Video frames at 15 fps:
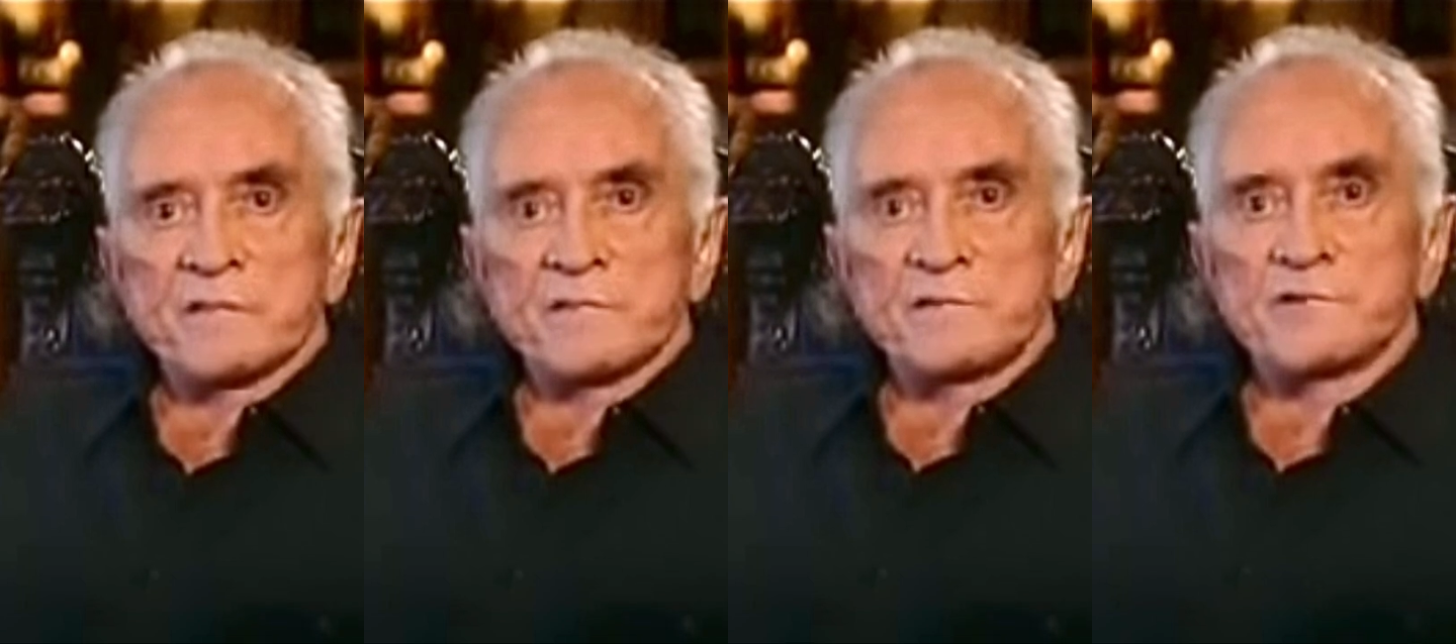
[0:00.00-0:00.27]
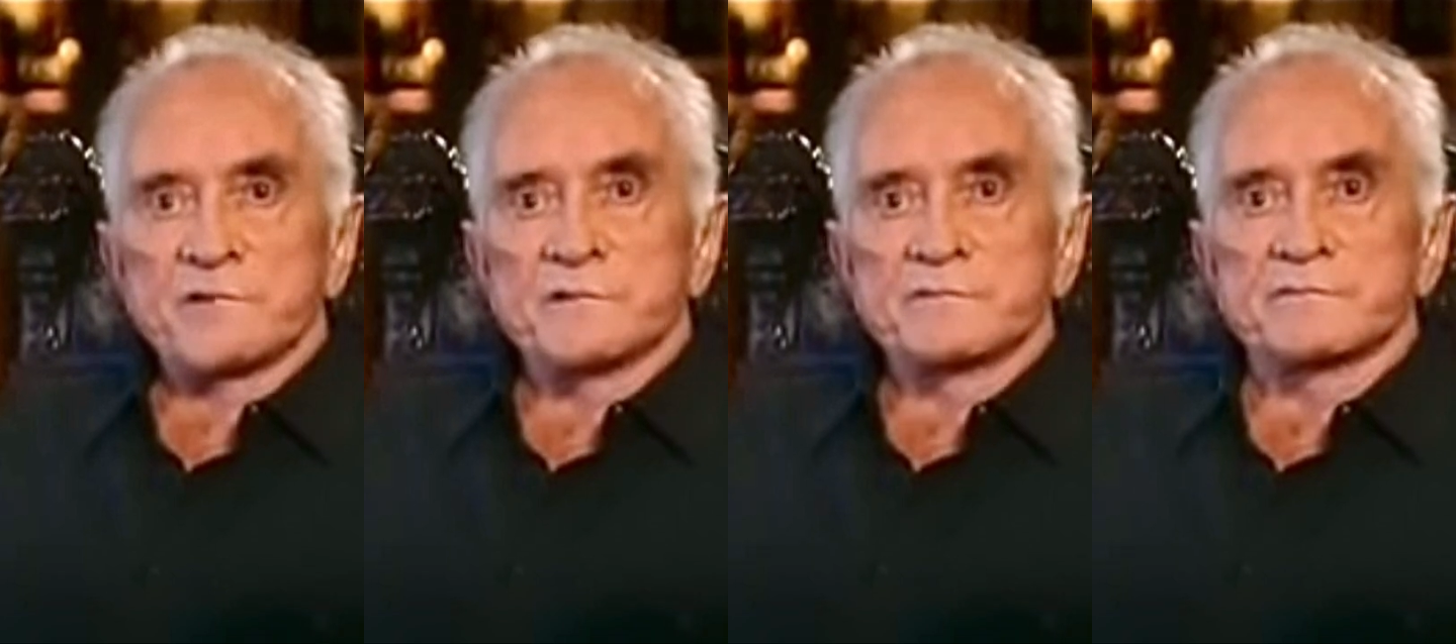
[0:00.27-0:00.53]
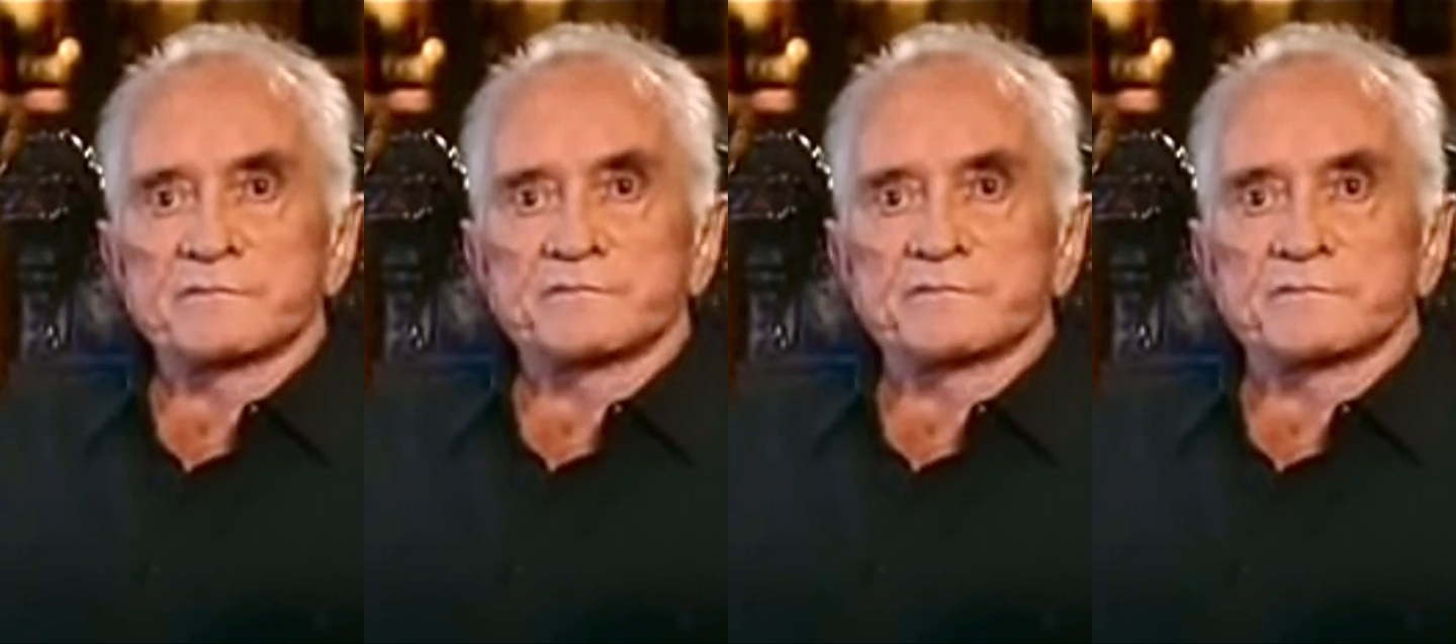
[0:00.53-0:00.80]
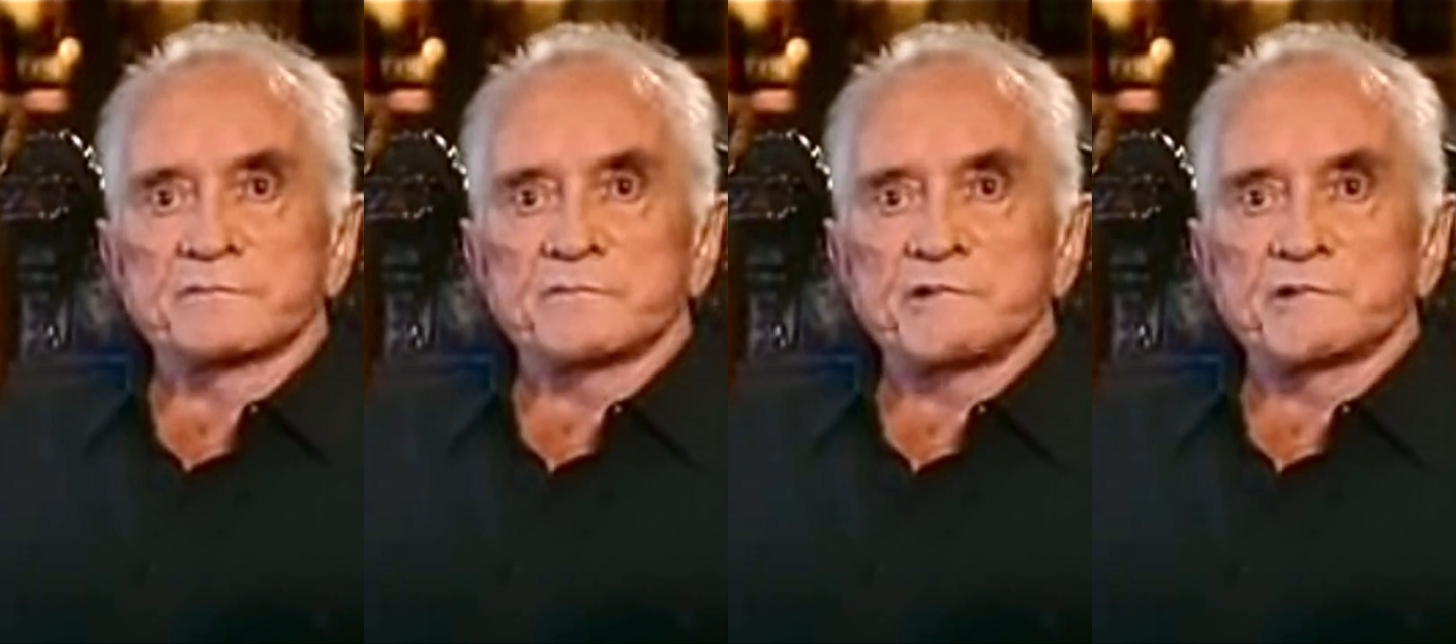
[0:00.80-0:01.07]
you can
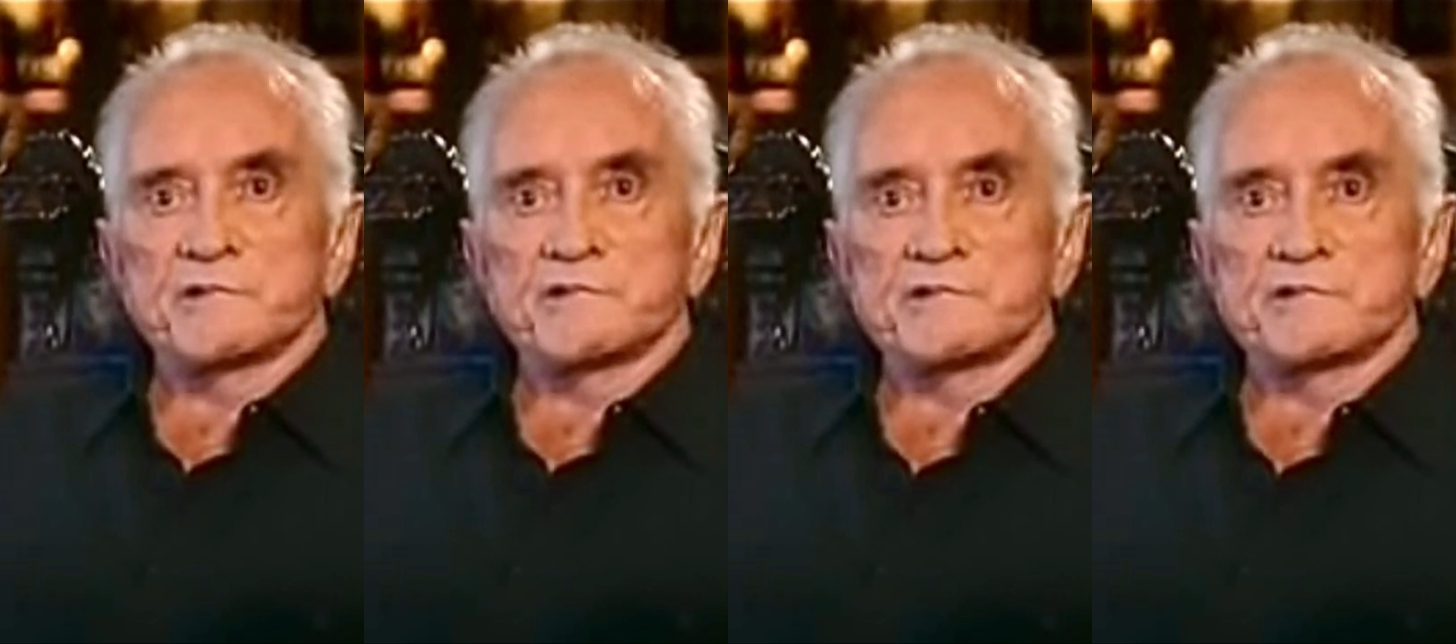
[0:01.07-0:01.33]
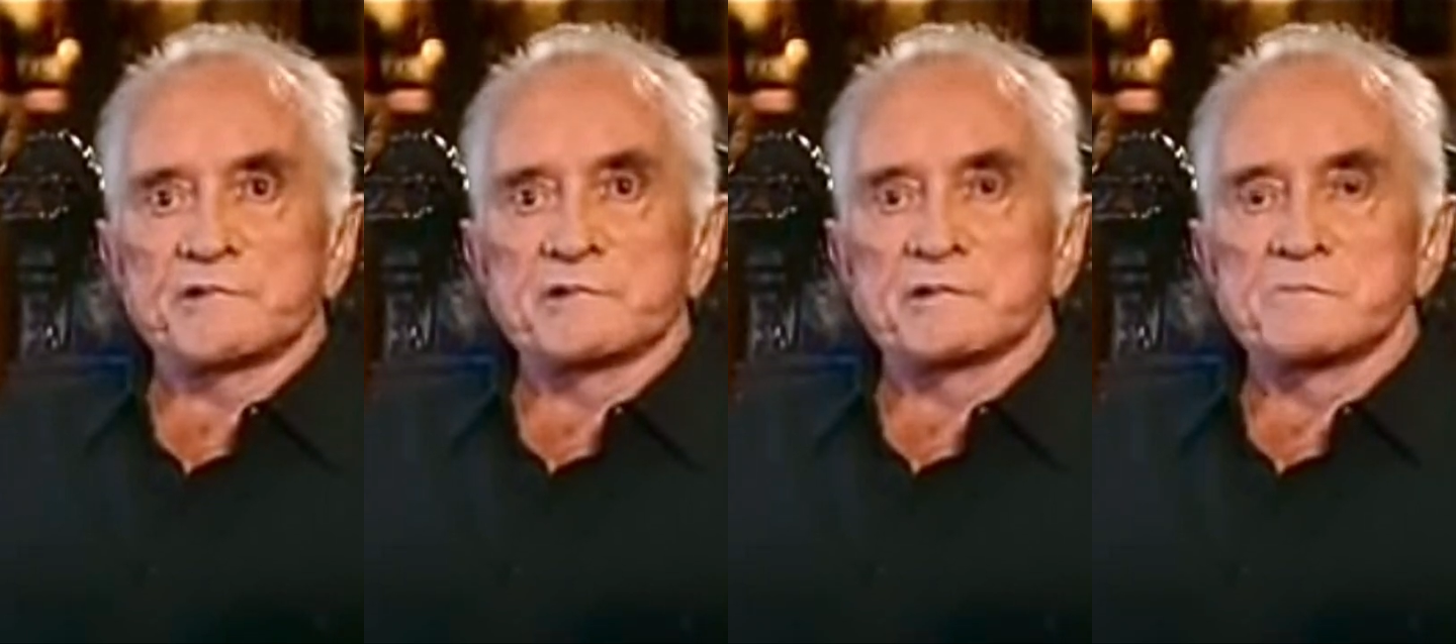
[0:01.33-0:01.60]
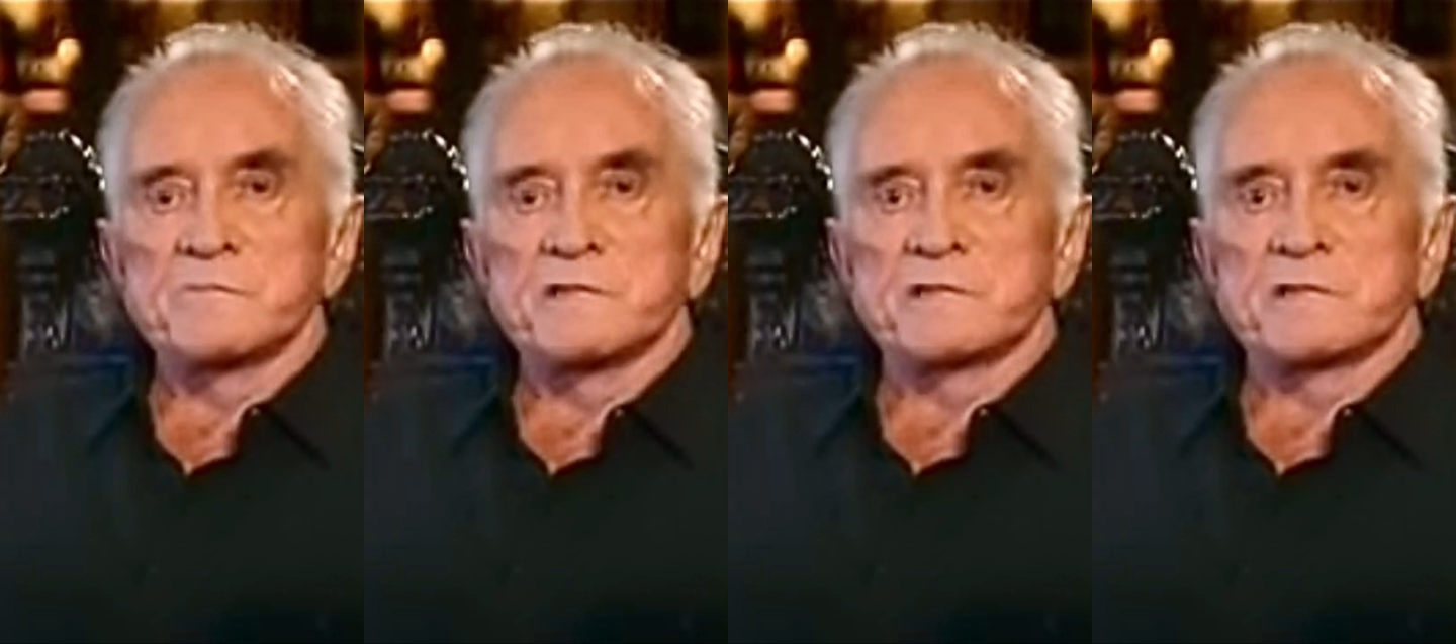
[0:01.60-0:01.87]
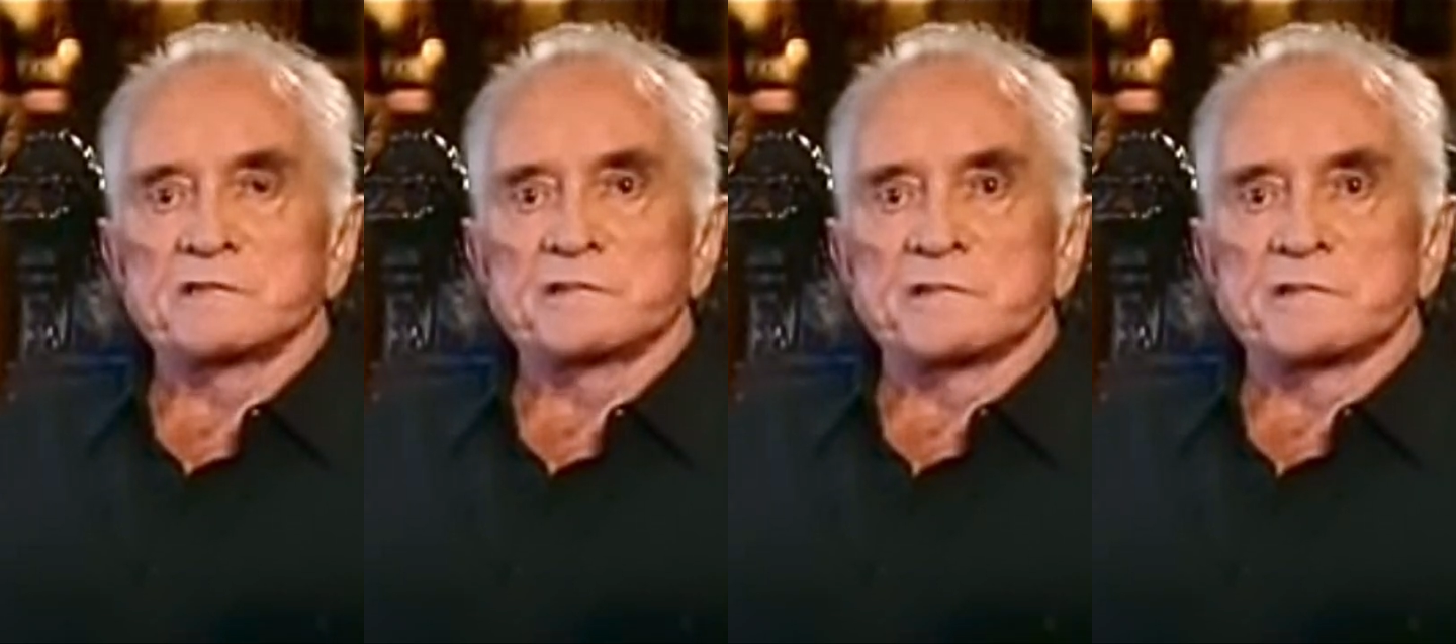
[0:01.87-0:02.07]
you can take them uh,